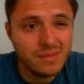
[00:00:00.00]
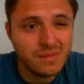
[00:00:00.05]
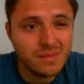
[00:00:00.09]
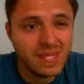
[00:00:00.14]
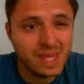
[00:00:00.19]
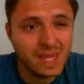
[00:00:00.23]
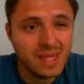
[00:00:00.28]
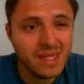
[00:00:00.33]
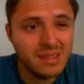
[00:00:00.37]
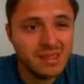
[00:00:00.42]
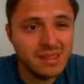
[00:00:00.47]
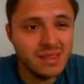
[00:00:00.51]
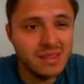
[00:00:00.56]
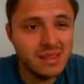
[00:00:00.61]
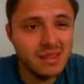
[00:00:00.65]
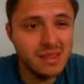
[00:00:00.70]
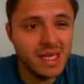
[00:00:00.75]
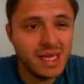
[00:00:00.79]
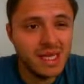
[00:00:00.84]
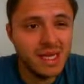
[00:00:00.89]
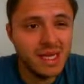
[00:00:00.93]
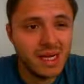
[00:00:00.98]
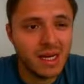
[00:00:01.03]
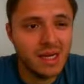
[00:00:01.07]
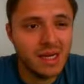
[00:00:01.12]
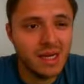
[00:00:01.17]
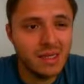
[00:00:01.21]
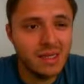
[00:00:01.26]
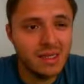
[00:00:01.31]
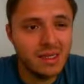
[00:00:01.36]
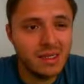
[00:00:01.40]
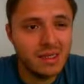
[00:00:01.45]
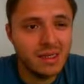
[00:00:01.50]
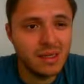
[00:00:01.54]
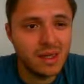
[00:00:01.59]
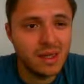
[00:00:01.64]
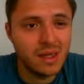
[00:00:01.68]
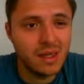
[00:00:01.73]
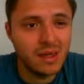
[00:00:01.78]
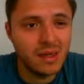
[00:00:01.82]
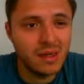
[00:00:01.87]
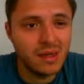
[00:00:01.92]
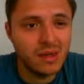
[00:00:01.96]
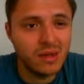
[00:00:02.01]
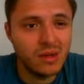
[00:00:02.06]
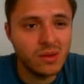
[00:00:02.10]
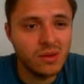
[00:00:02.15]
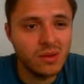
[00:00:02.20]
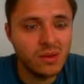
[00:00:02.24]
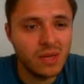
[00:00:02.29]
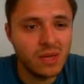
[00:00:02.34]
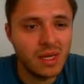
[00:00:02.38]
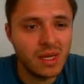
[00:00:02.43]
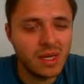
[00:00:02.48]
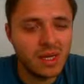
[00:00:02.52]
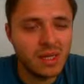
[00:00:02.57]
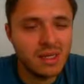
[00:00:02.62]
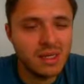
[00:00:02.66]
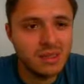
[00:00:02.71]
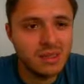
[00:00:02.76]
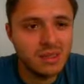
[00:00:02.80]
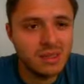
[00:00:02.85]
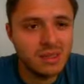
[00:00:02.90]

I can still take, can I? No, I can't.